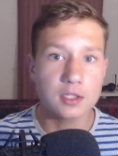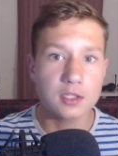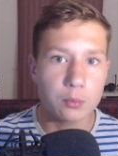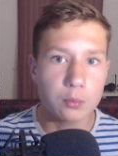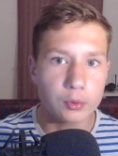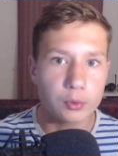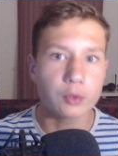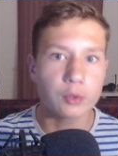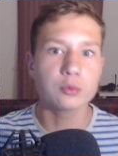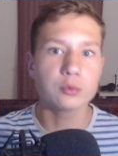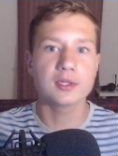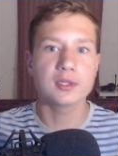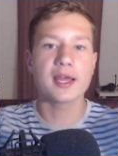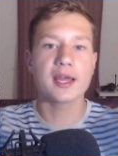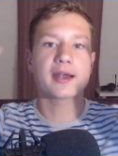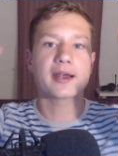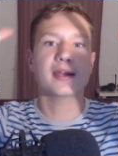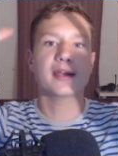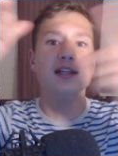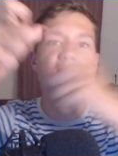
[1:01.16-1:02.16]
wrote
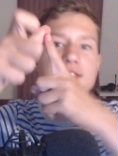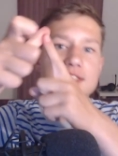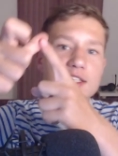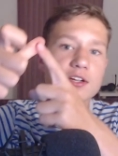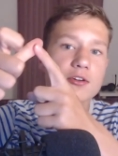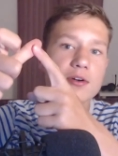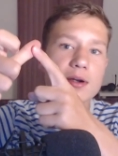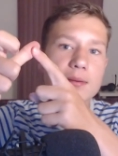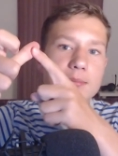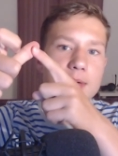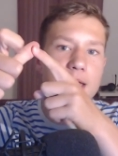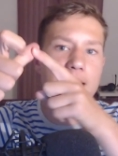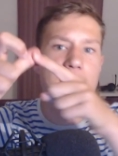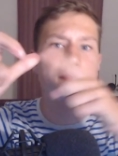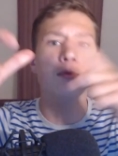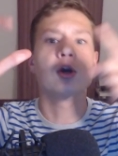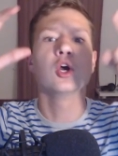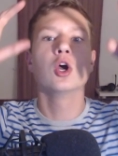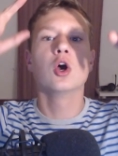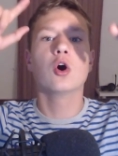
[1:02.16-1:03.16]
their Instagram name
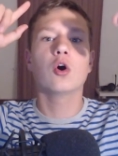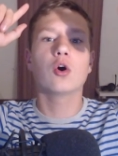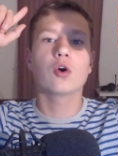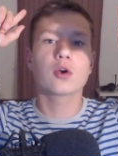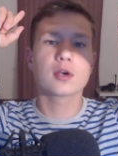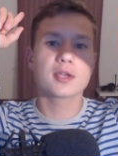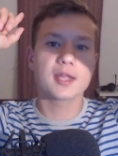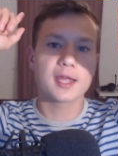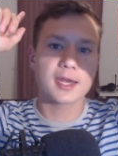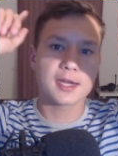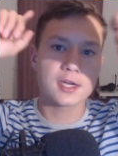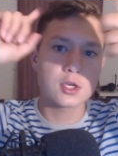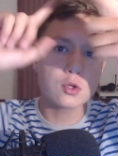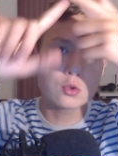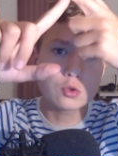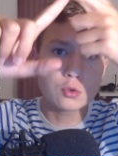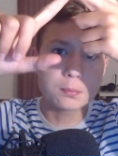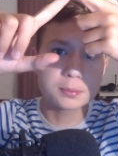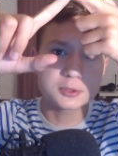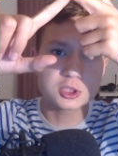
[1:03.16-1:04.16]
or their
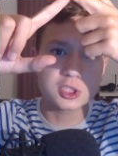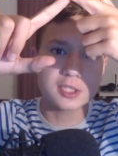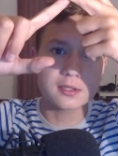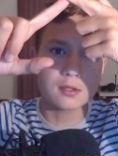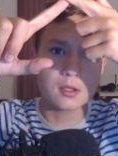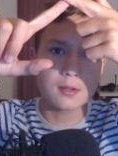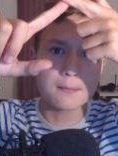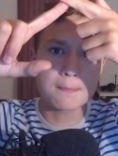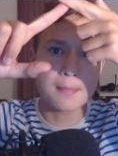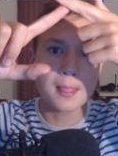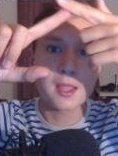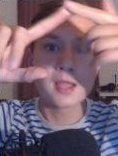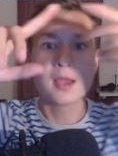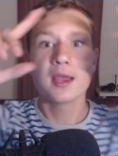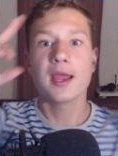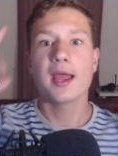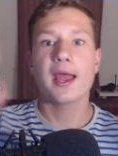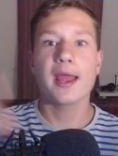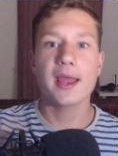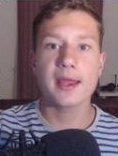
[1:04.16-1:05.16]
YouTube channel
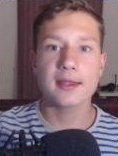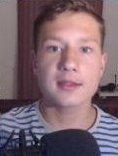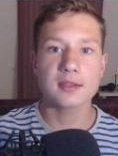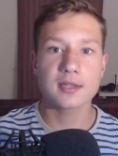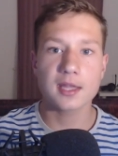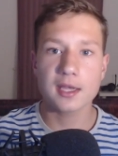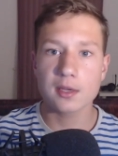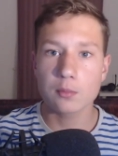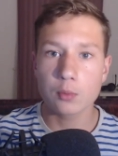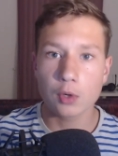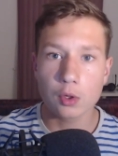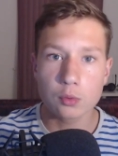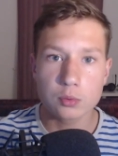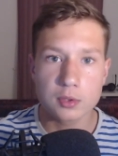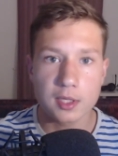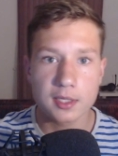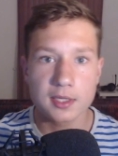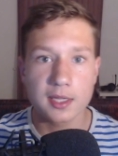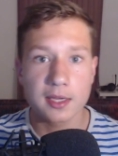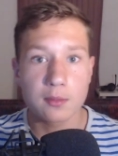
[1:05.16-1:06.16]
and they wrote
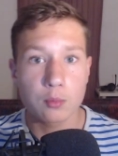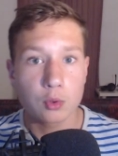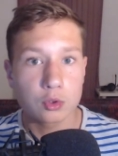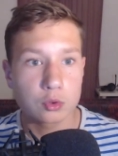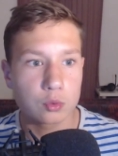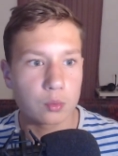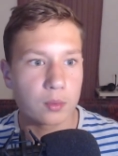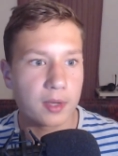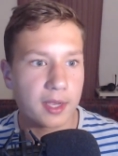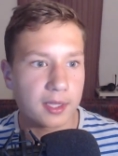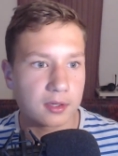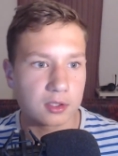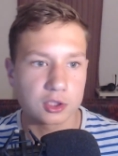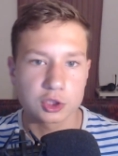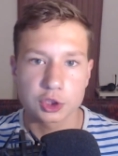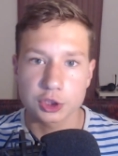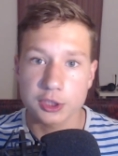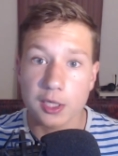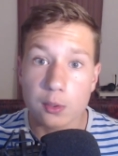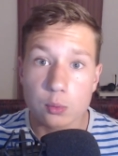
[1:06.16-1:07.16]
that they want to get a
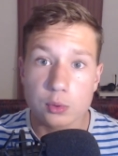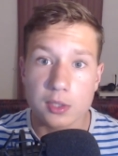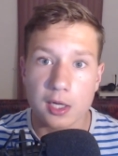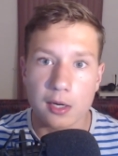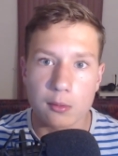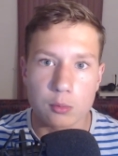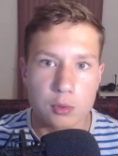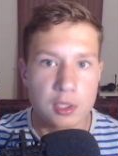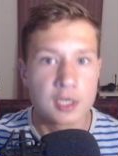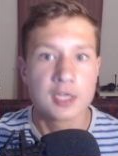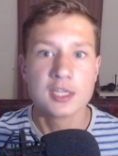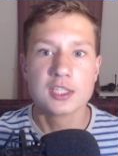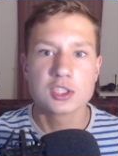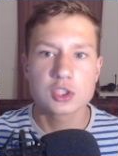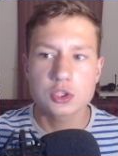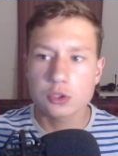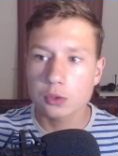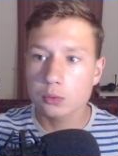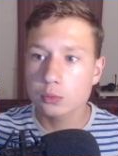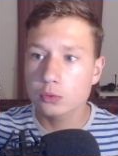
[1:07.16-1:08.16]
shout out.
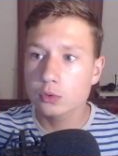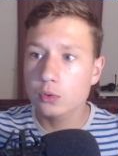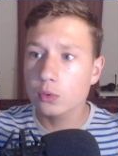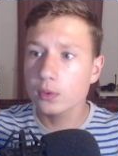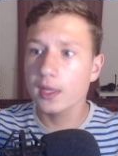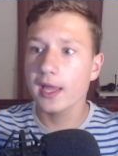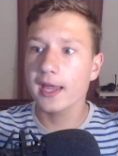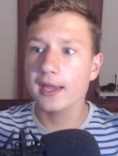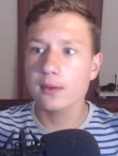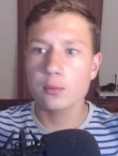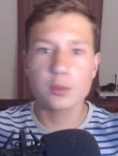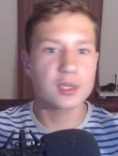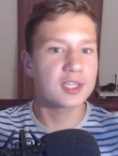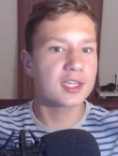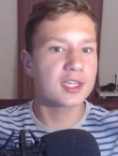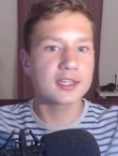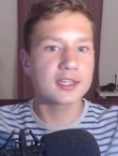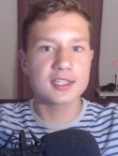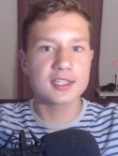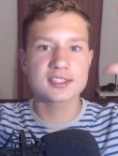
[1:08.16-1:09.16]
So today we
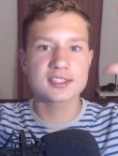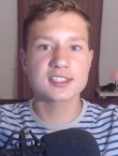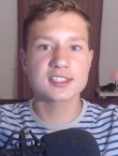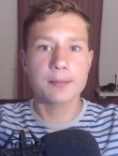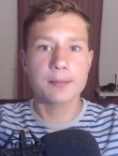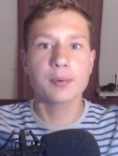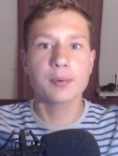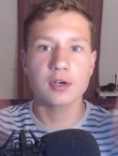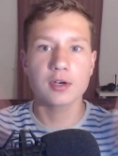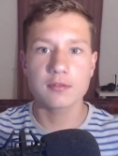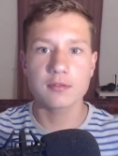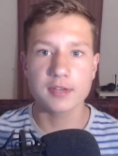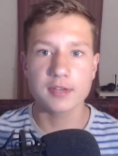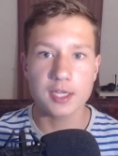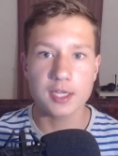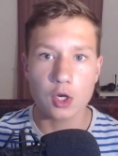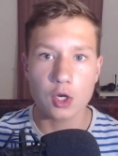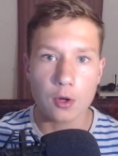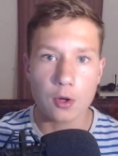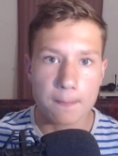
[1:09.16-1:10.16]
did this separate
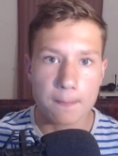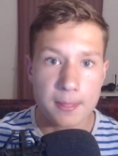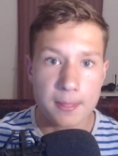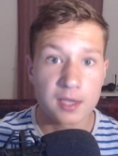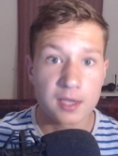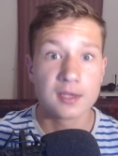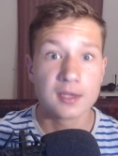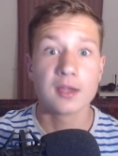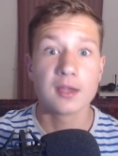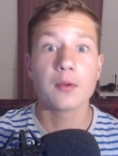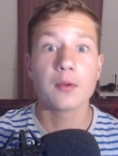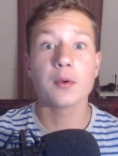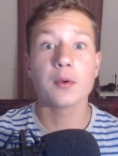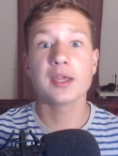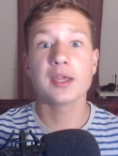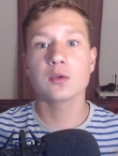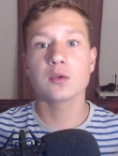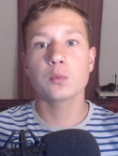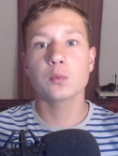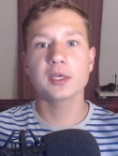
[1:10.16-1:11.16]
video
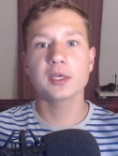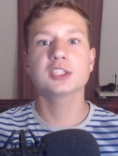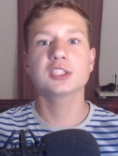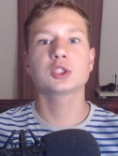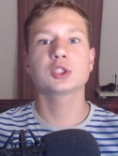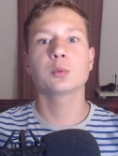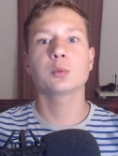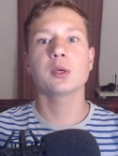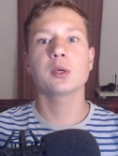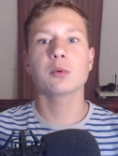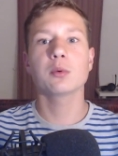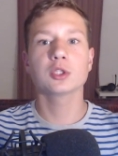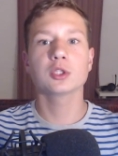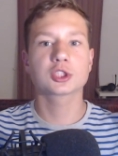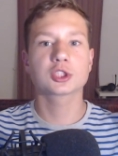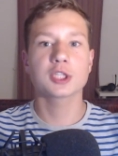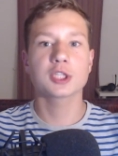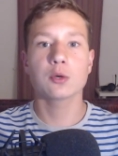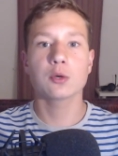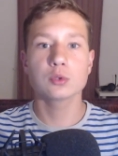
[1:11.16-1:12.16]
in which we will
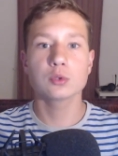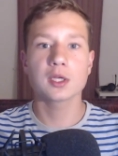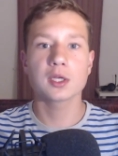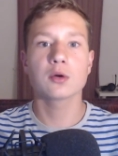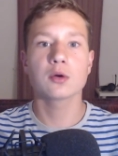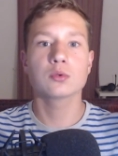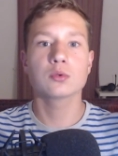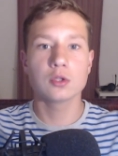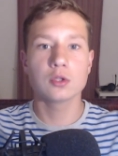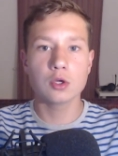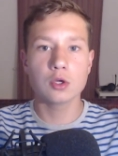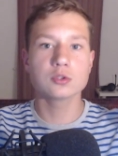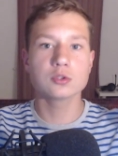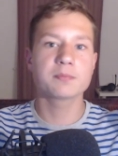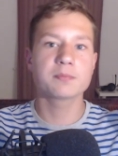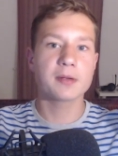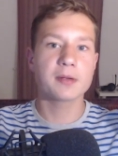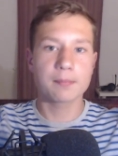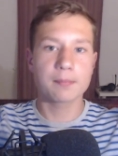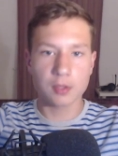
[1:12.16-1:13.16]
shout out those
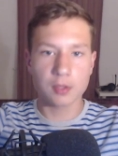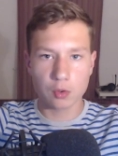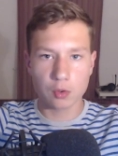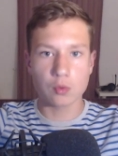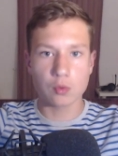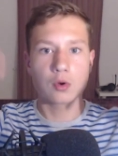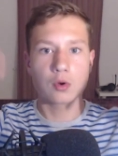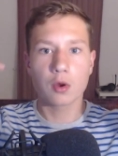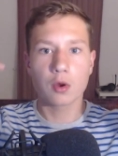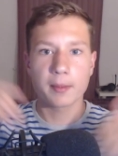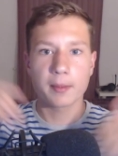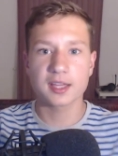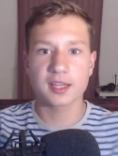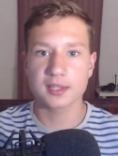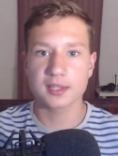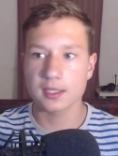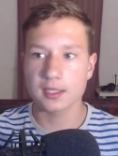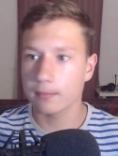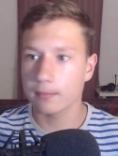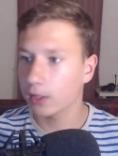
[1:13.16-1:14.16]
people who
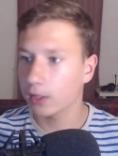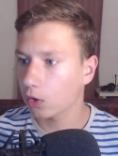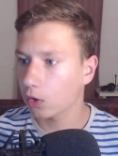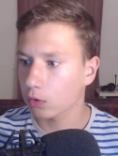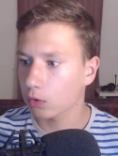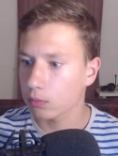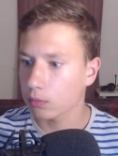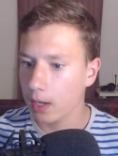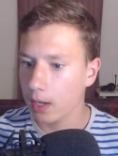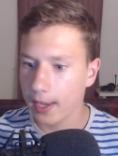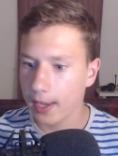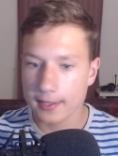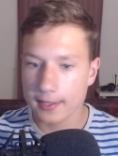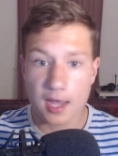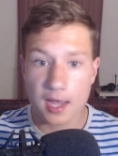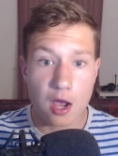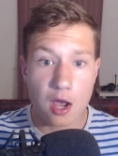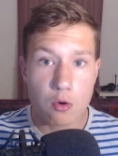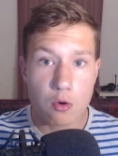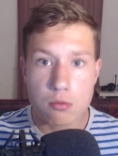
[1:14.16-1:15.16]
commented below. And
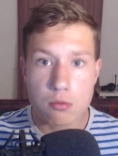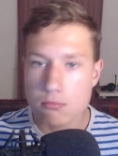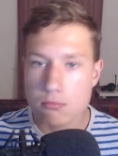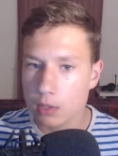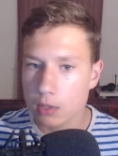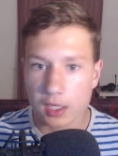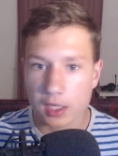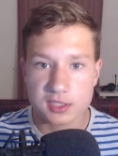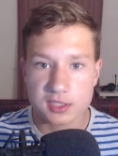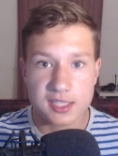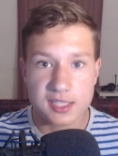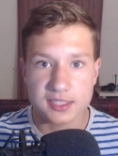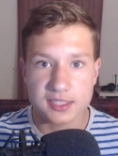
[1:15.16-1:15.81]
now let's get